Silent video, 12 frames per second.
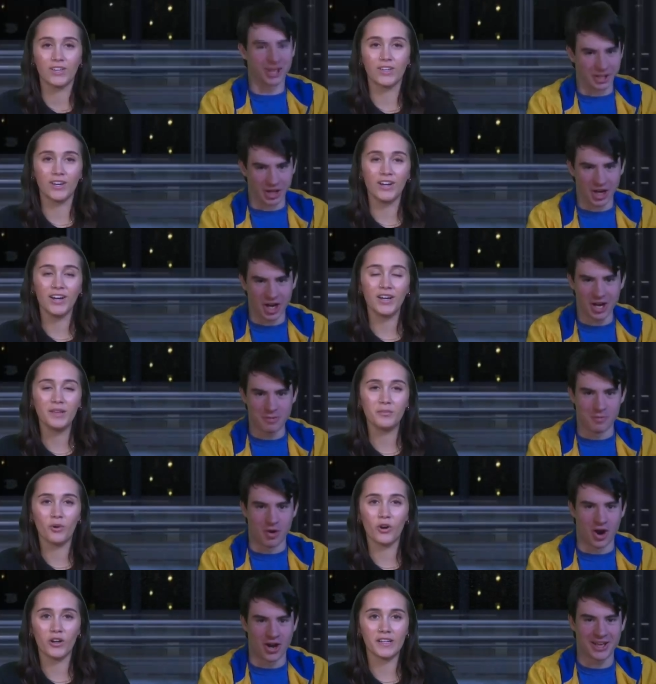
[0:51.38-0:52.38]

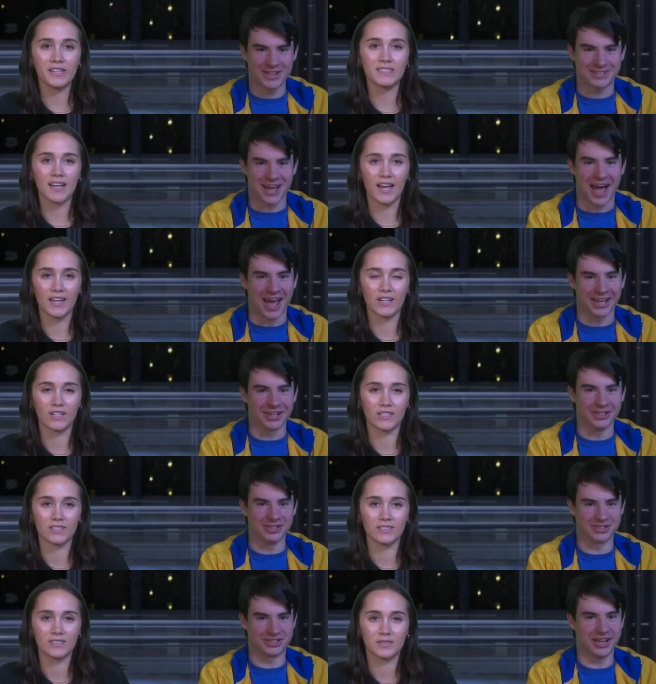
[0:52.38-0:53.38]
Speaker 1: Good morning,
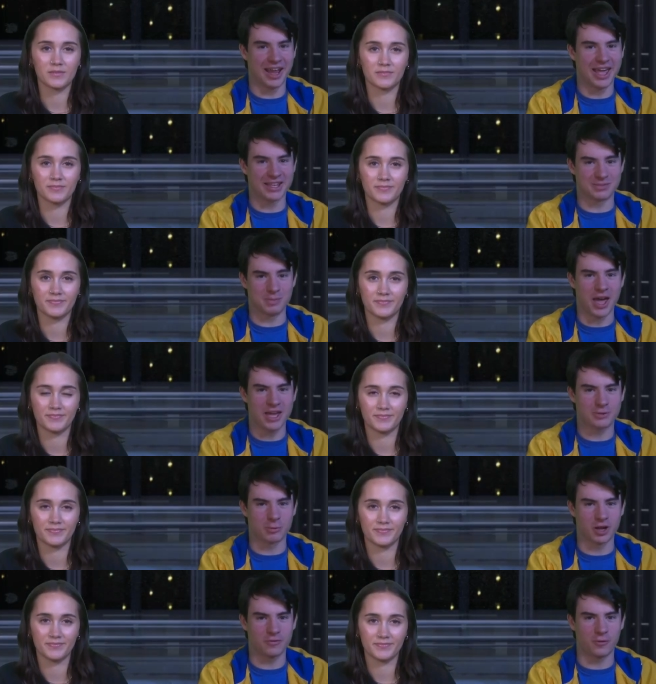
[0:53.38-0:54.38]
Tigers! Today is
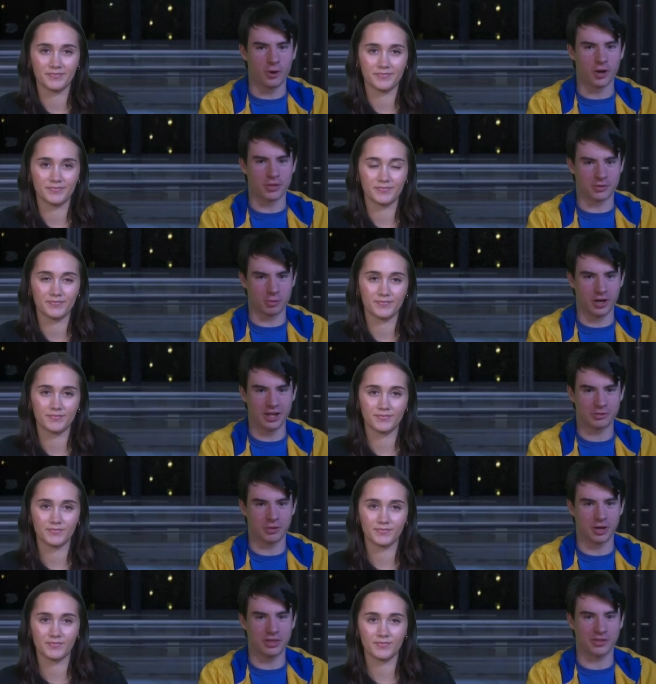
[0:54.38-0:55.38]
May 24th,
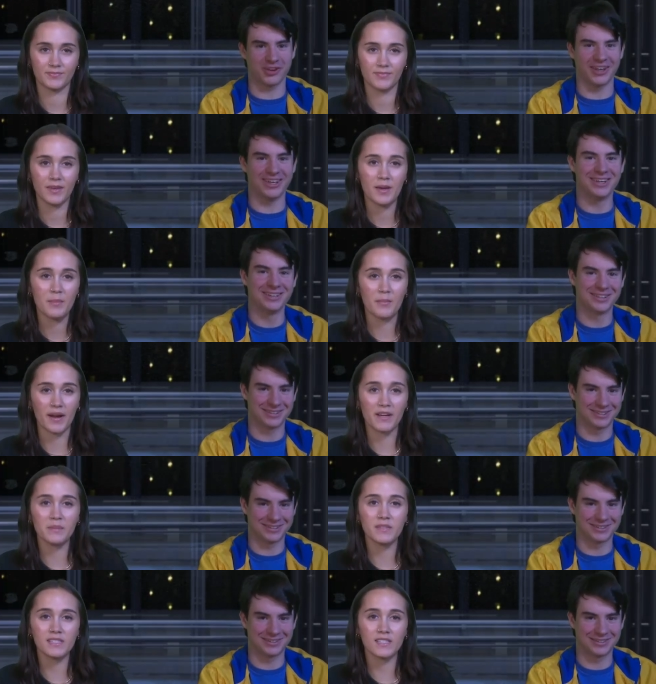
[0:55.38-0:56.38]
2023.
Speaker 2: My
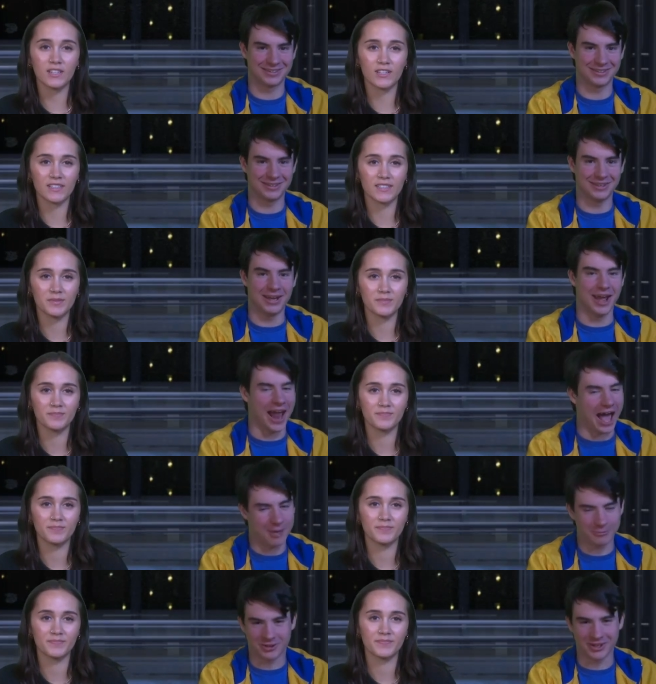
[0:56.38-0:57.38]
name is Liana.
Speaker 1: And
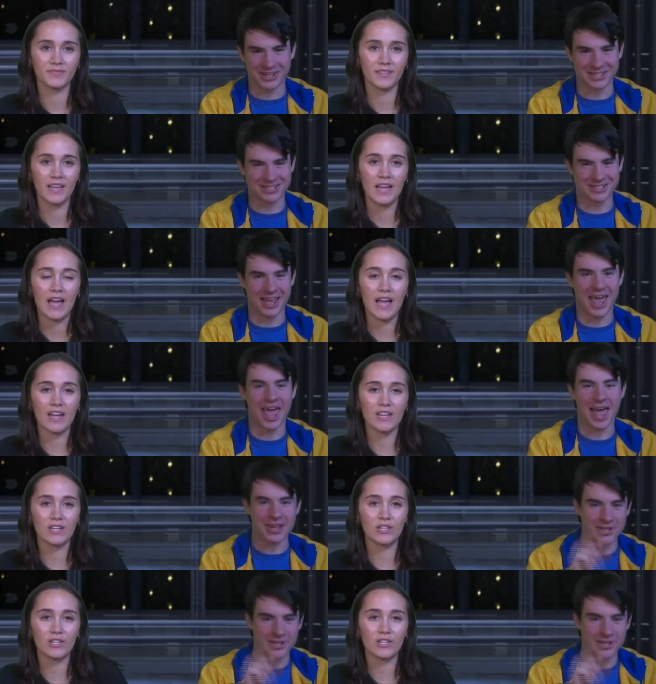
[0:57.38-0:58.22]
I'm Chris. And,